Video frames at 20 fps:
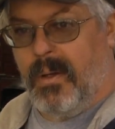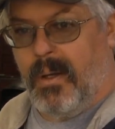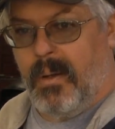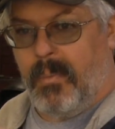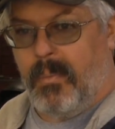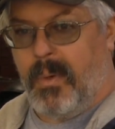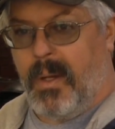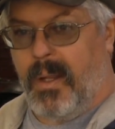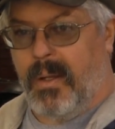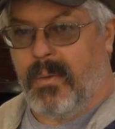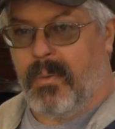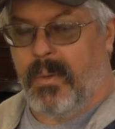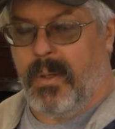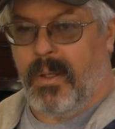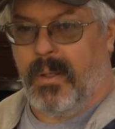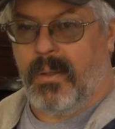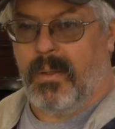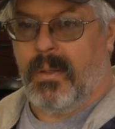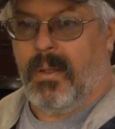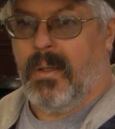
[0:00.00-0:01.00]
up right
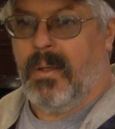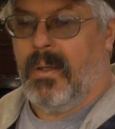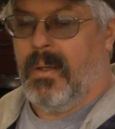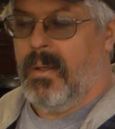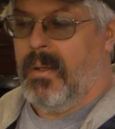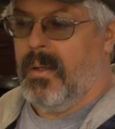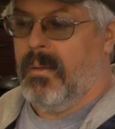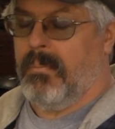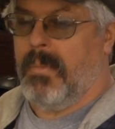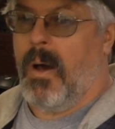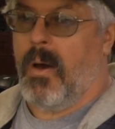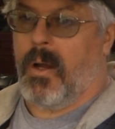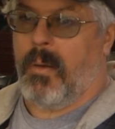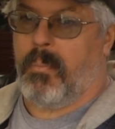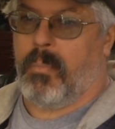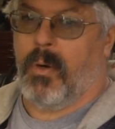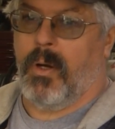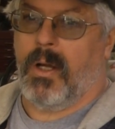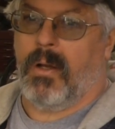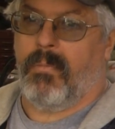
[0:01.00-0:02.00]
quick. Bought a
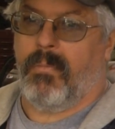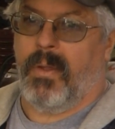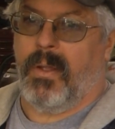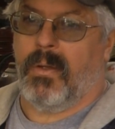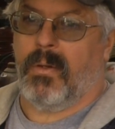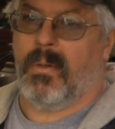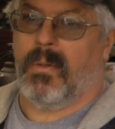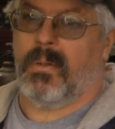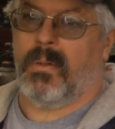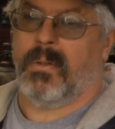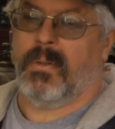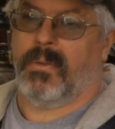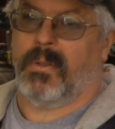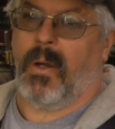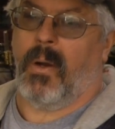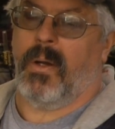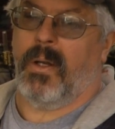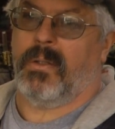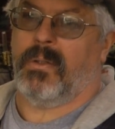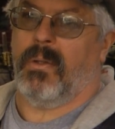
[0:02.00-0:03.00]
Brookville
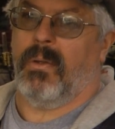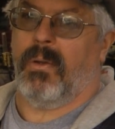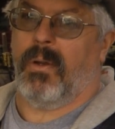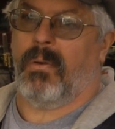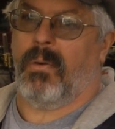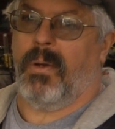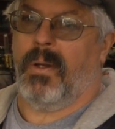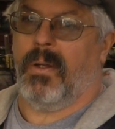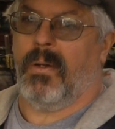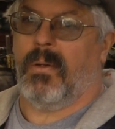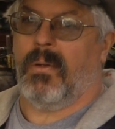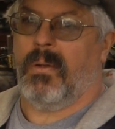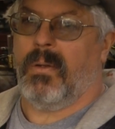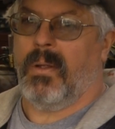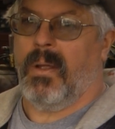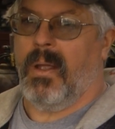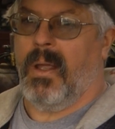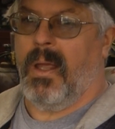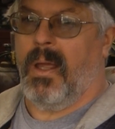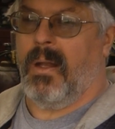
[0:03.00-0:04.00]
32 grill
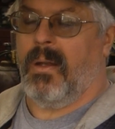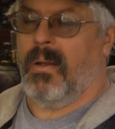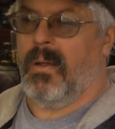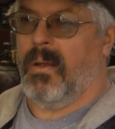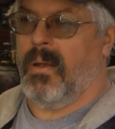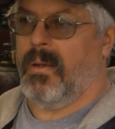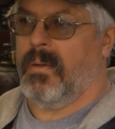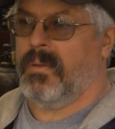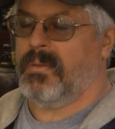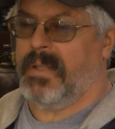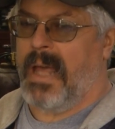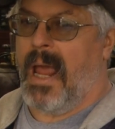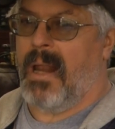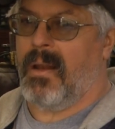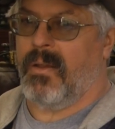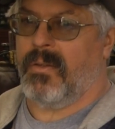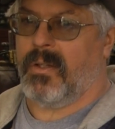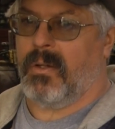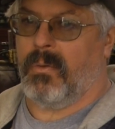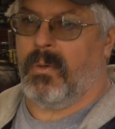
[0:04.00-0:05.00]
and a
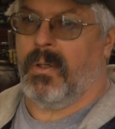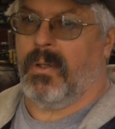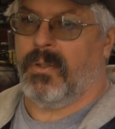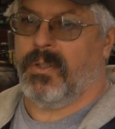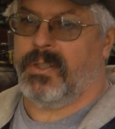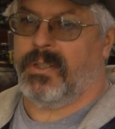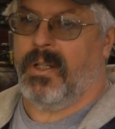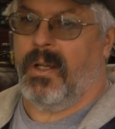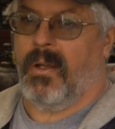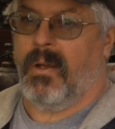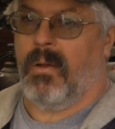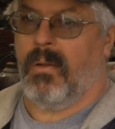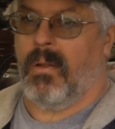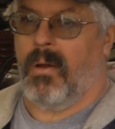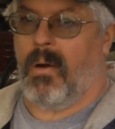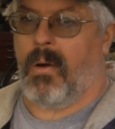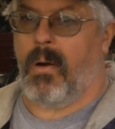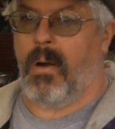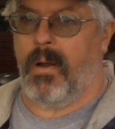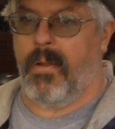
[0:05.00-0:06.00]
stainless grill shell
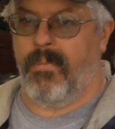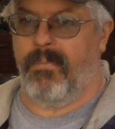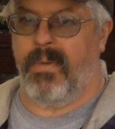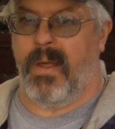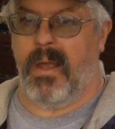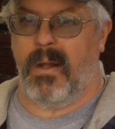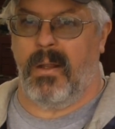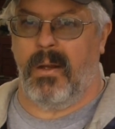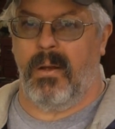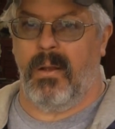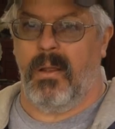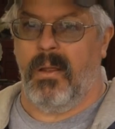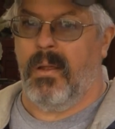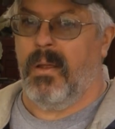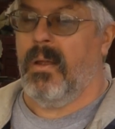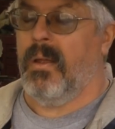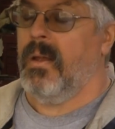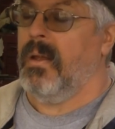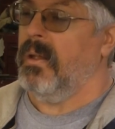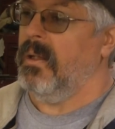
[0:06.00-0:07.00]
already fitted.
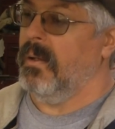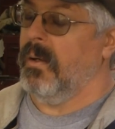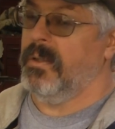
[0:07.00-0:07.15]
It